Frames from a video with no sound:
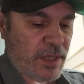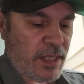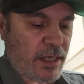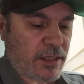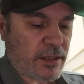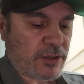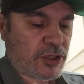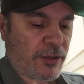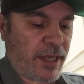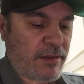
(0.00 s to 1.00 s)
They're
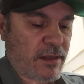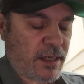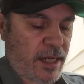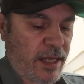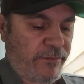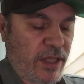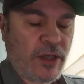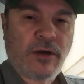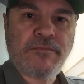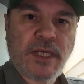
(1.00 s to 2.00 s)
showcasing a
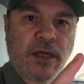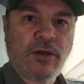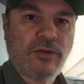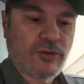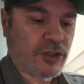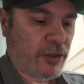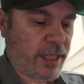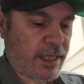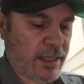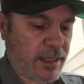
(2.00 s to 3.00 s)
video. I'm going to show
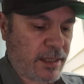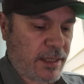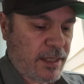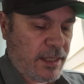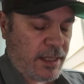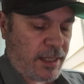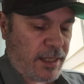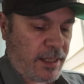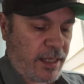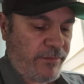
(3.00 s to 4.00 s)
it,
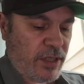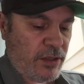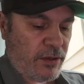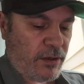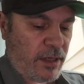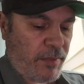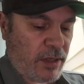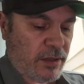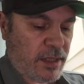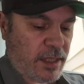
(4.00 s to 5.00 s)
a video
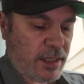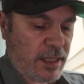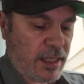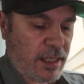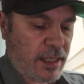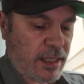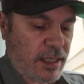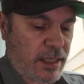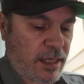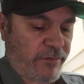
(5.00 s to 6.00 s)
about the
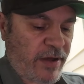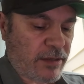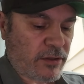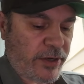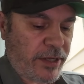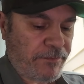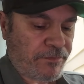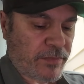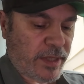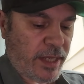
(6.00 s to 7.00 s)
Giga factory,
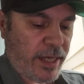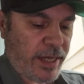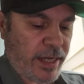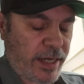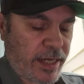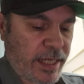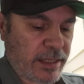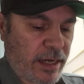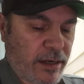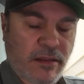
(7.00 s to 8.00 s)

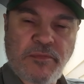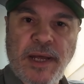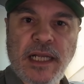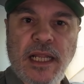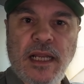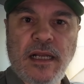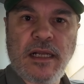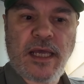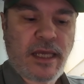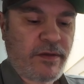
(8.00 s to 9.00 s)
and they're expanding
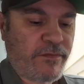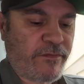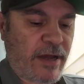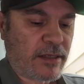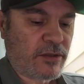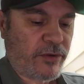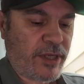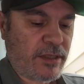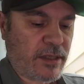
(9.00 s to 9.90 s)
the factory.